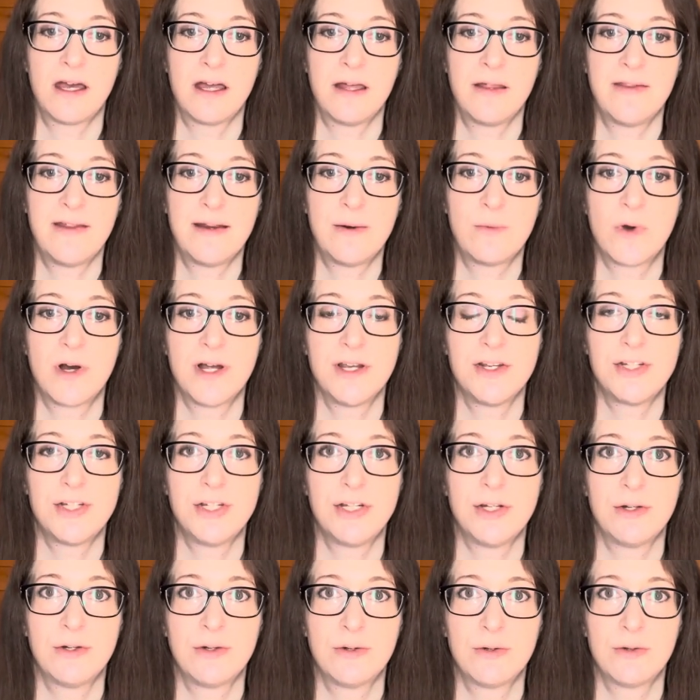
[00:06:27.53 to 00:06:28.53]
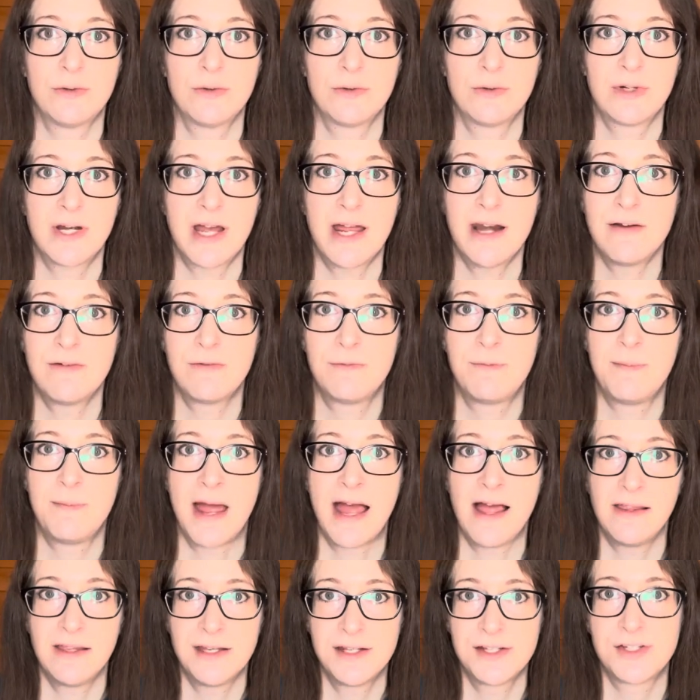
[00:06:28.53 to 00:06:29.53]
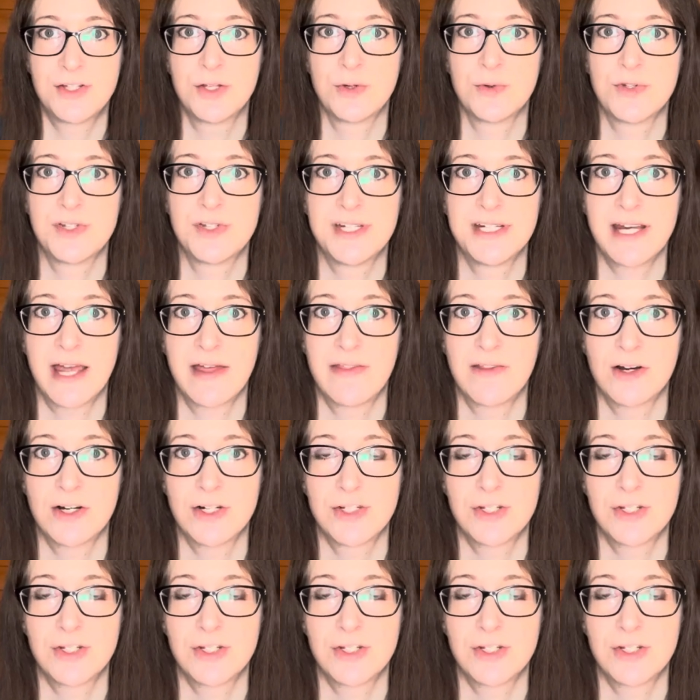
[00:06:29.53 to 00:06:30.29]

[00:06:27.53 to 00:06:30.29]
they want to kind of balance those together.